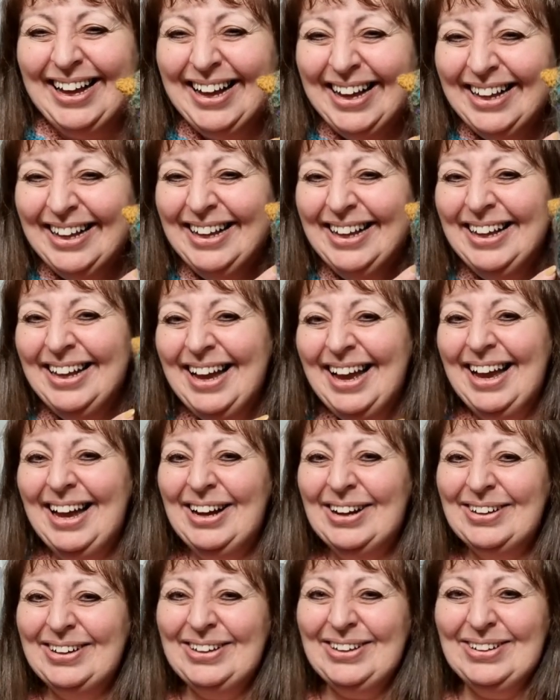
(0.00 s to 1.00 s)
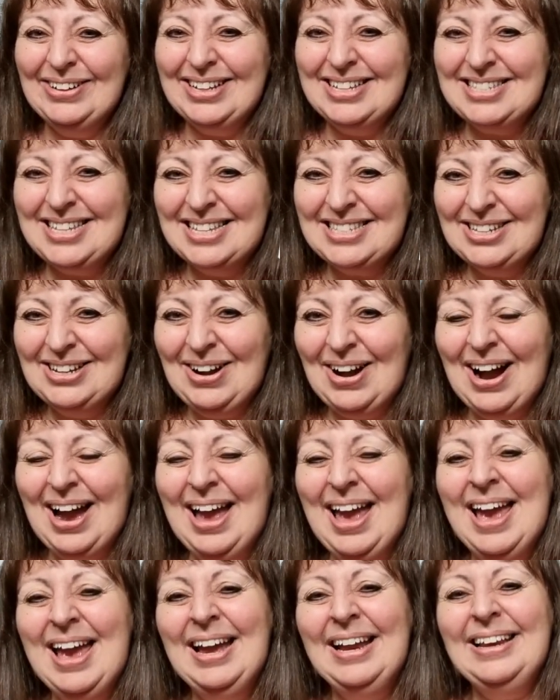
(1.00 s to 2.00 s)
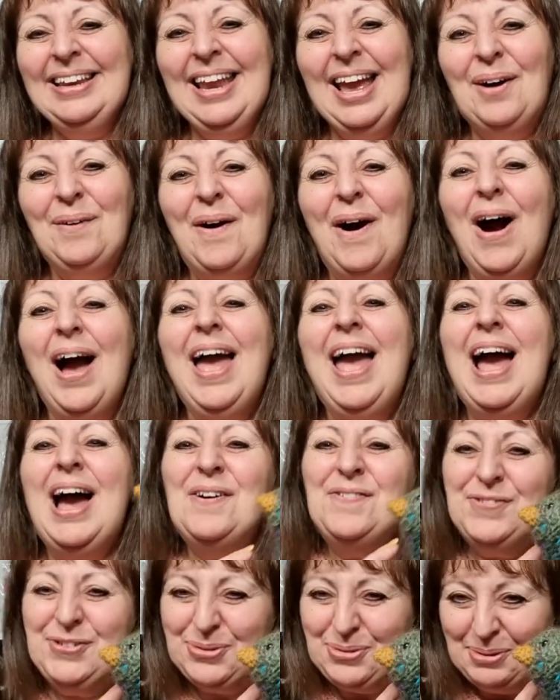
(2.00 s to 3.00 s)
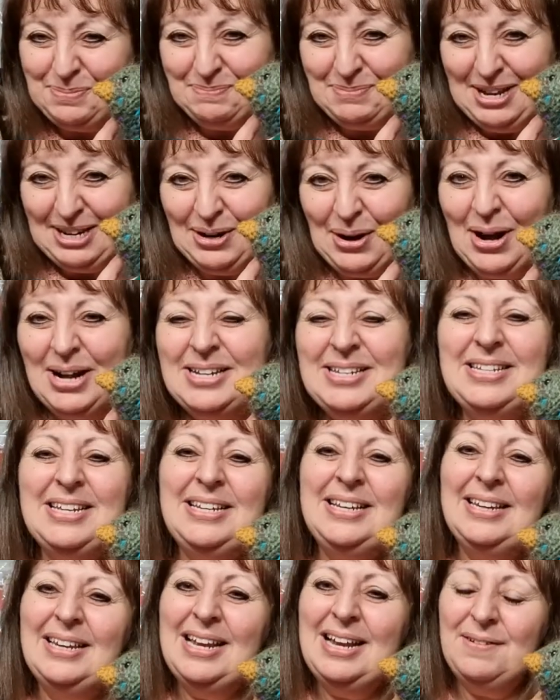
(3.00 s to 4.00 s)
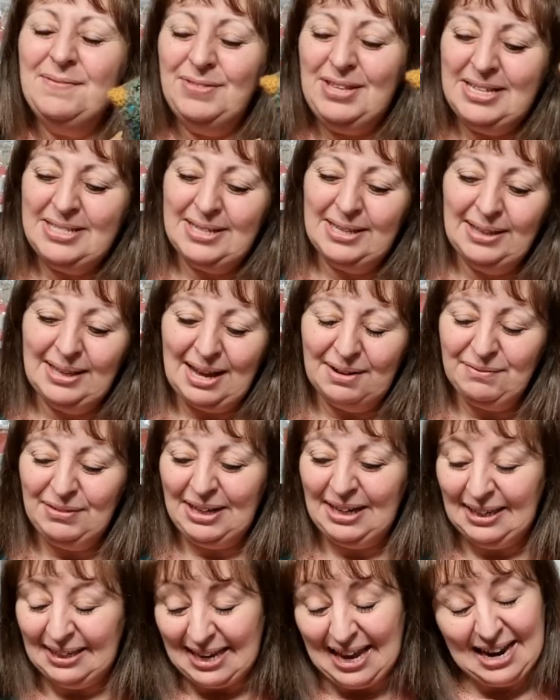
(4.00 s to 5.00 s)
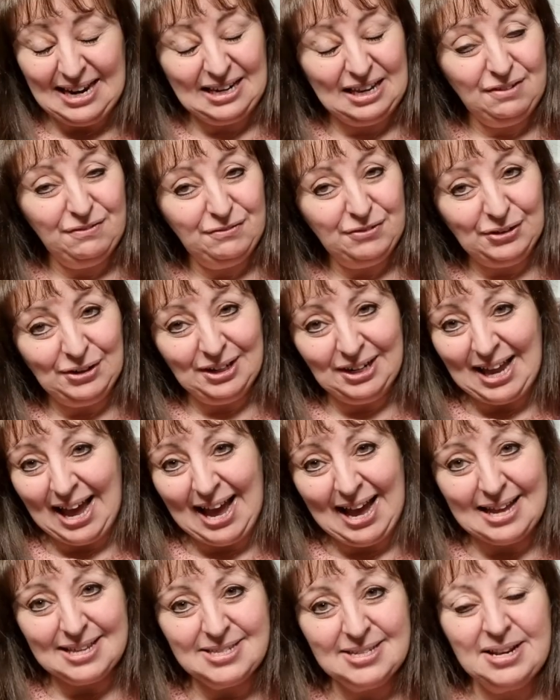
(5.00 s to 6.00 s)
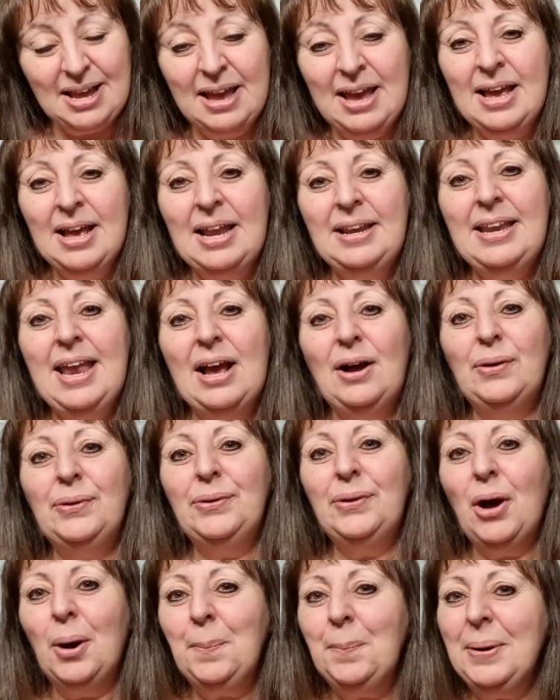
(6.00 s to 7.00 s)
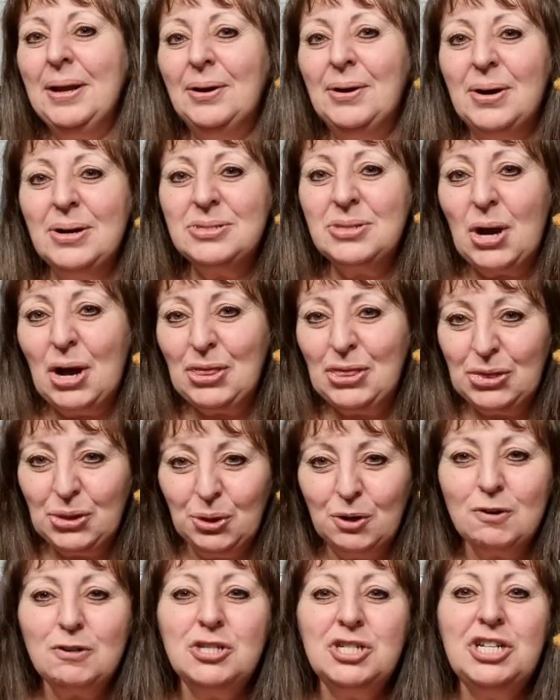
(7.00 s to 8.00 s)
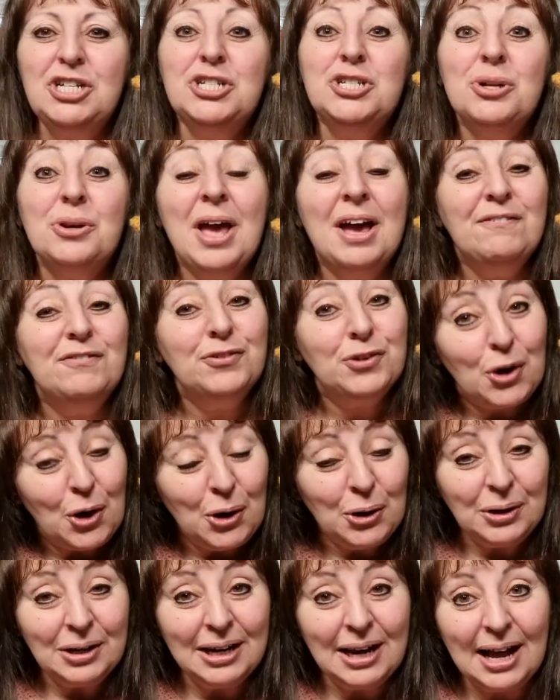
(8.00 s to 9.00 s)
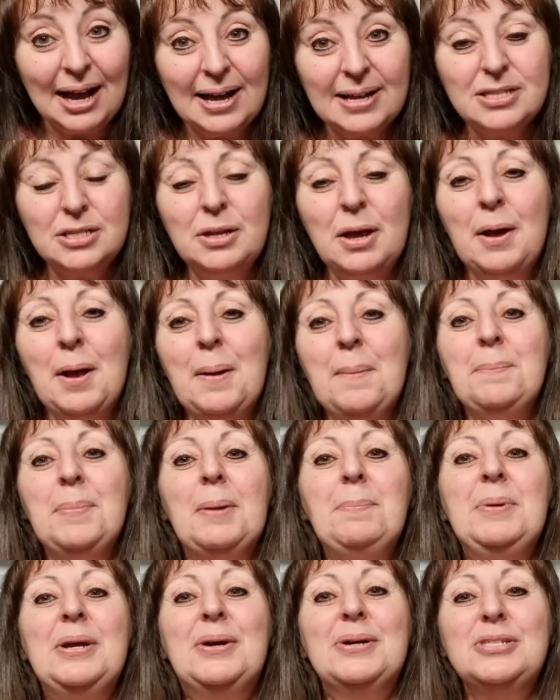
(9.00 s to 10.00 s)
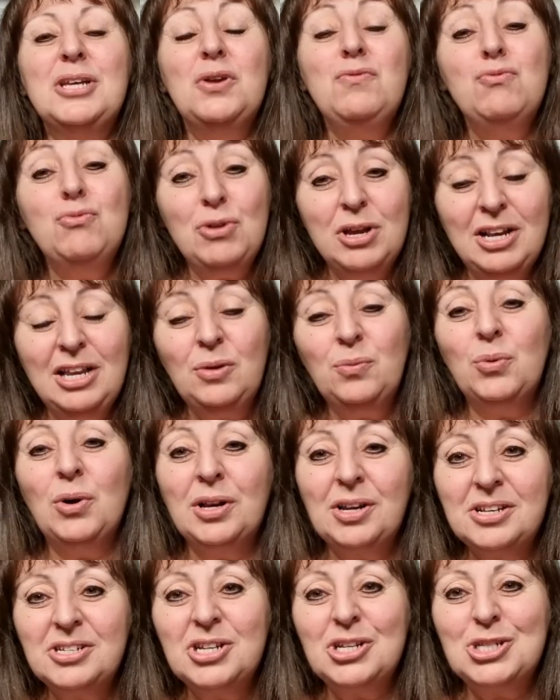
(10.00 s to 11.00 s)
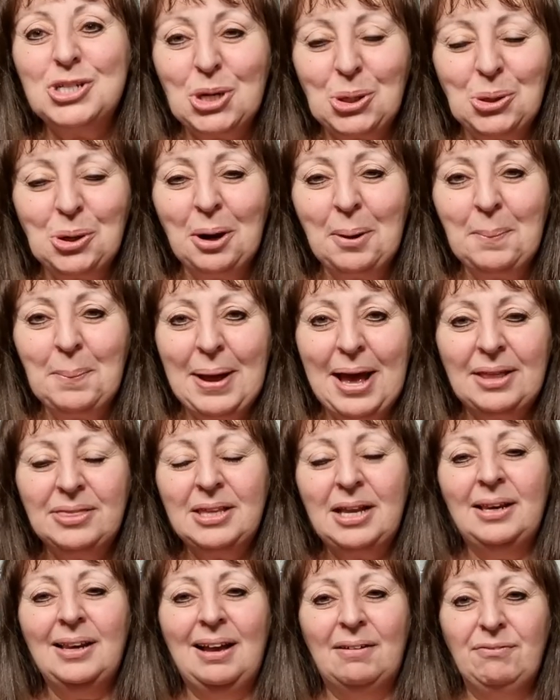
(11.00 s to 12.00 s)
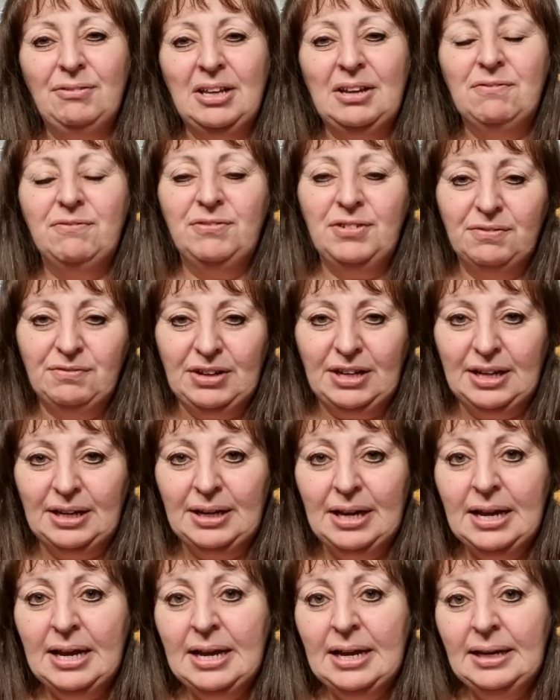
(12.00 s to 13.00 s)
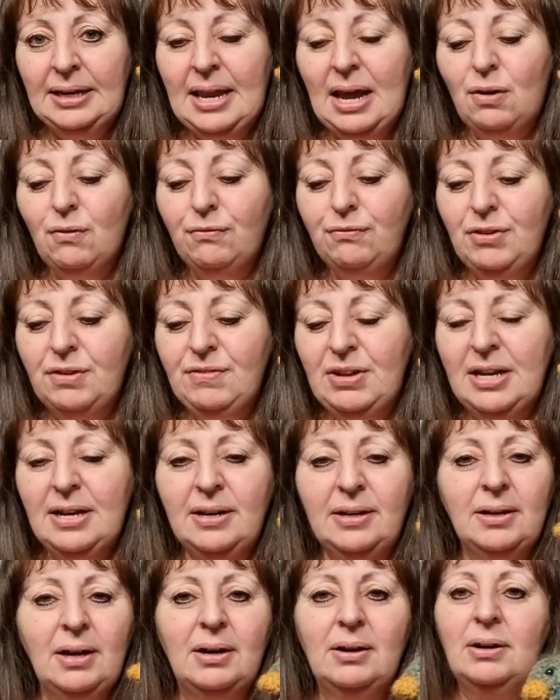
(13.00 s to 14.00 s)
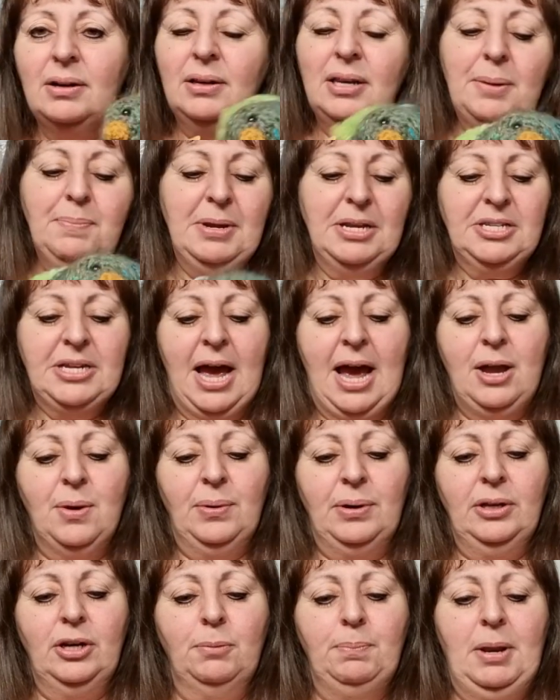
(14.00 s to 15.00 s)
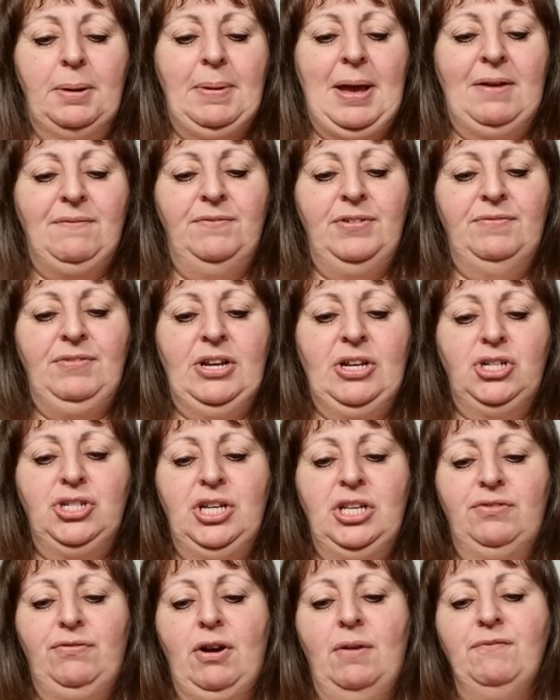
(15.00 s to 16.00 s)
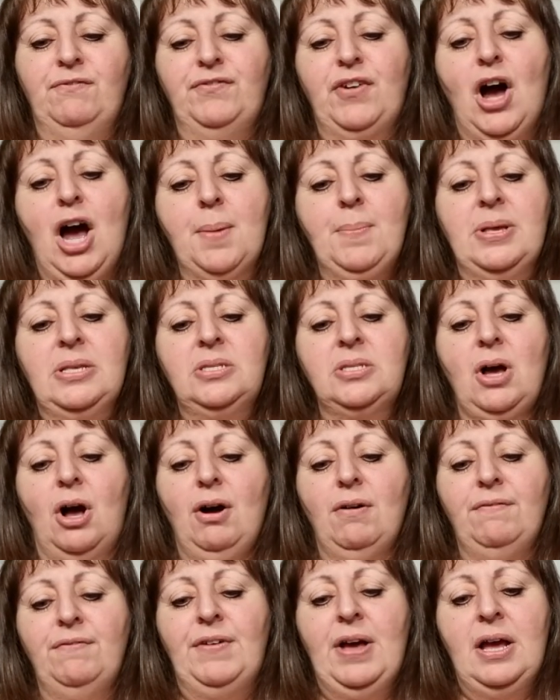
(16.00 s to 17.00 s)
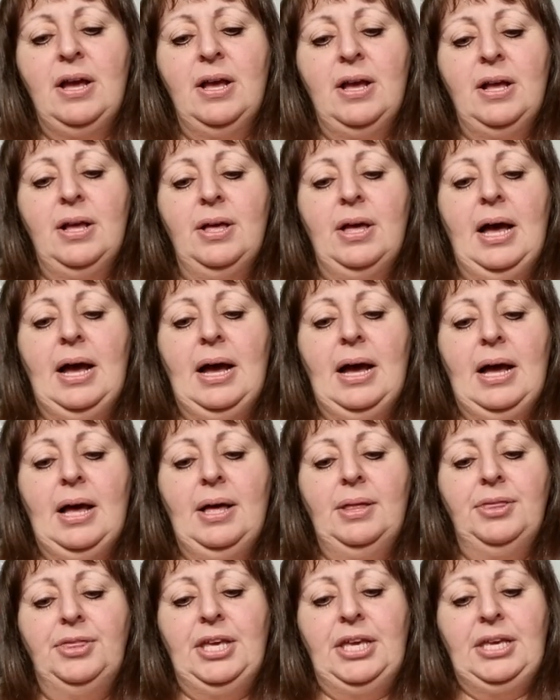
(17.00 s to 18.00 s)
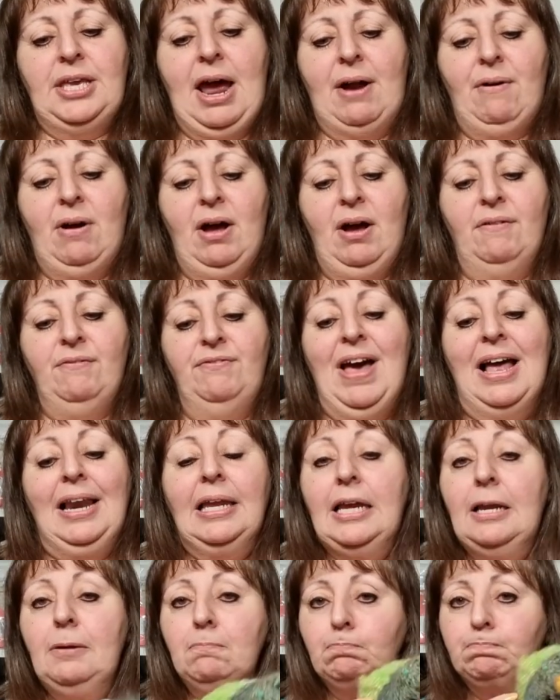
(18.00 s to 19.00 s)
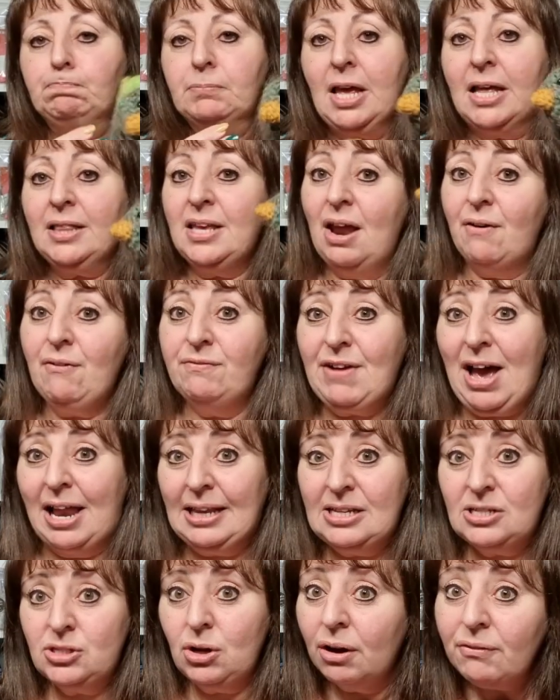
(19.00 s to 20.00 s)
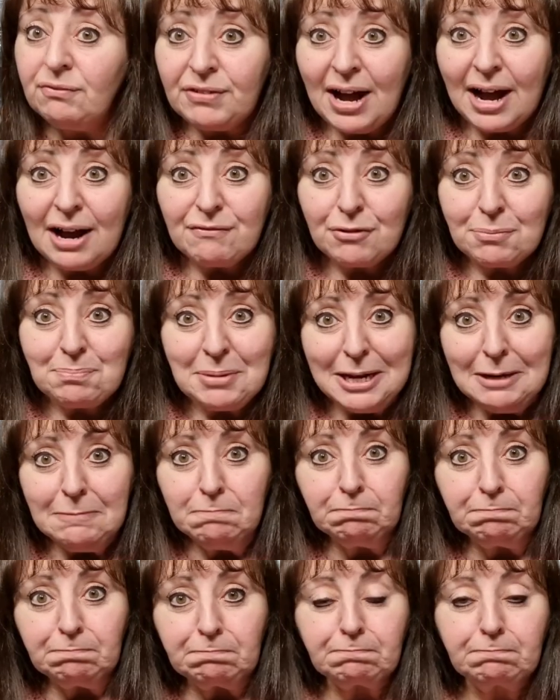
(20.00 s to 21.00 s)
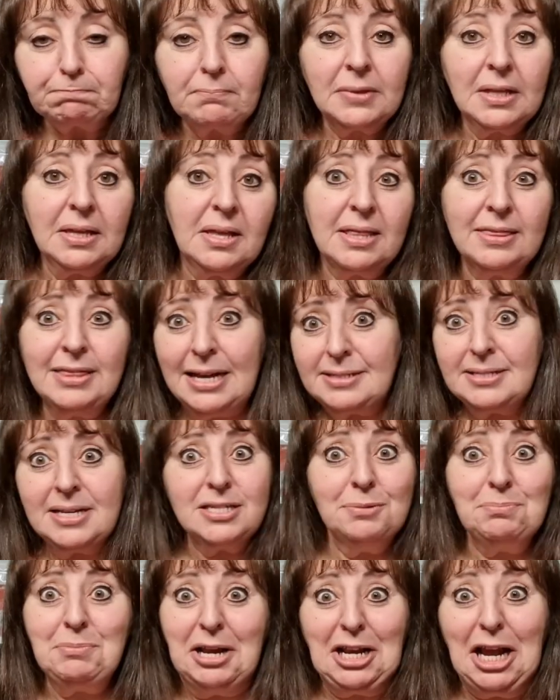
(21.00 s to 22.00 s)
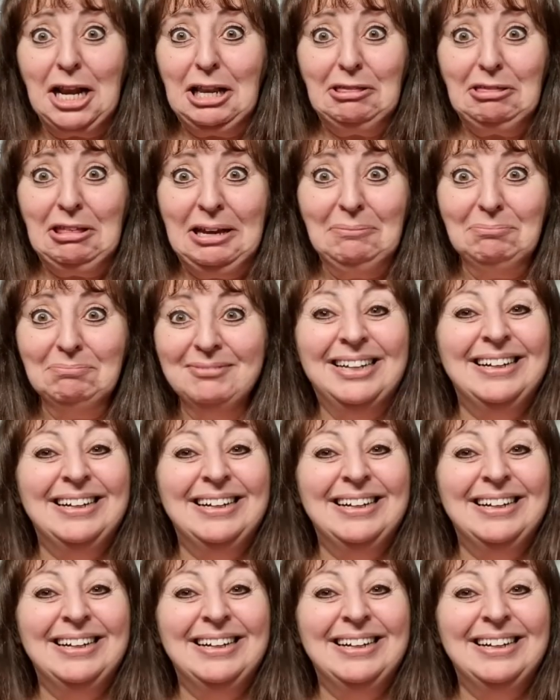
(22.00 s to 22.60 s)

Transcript: How cute is this guy? Now, I have to admit, I did leave this lovely lady for last. Now, not because I thought she should have gone last, but because I really wanted to talk about the lovely Vivian. Now, Vivian, oh, let me tell you a little bit about Vivian. She's from Fibers of uh, the Yarra Valley. Now, the Yarra Valley is not far from me. That doesn't mean anything.